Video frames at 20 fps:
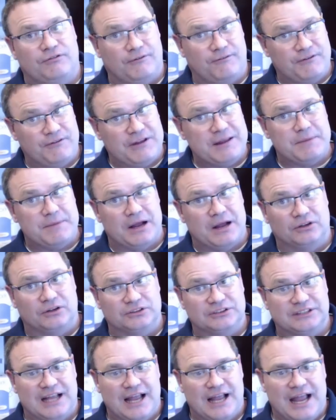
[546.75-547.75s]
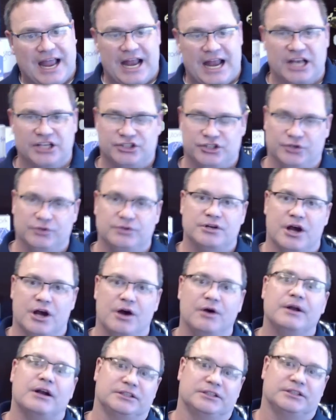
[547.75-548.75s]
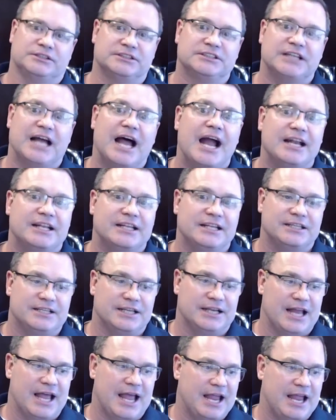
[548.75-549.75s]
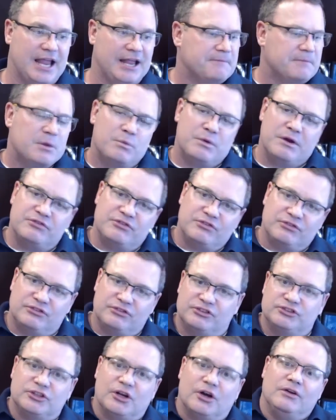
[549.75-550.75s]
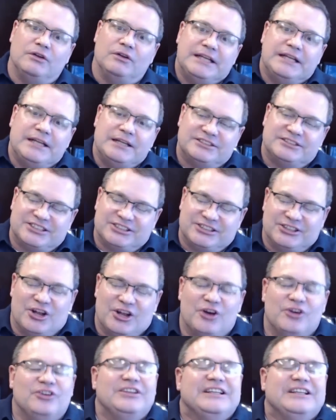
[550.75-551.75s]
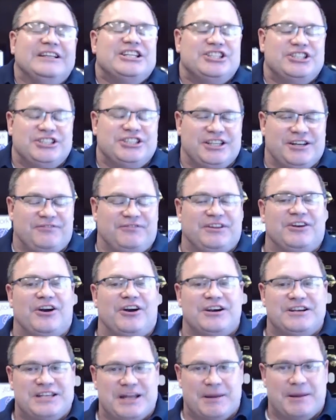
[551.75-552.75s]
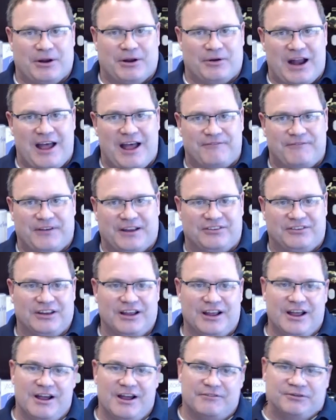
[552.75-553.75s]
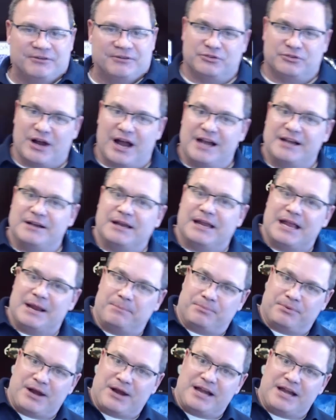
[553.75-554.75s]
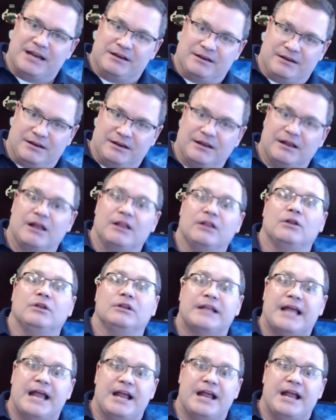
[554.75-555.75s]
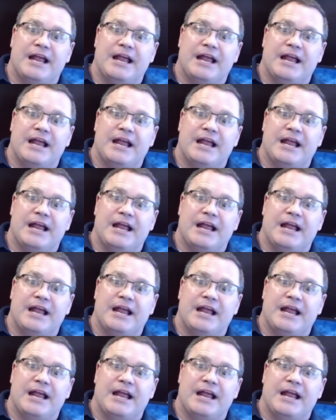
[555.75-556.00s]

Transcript: for females. And as you know, in our society today, we've slowly shifted our demographics from trying to get pregnant later and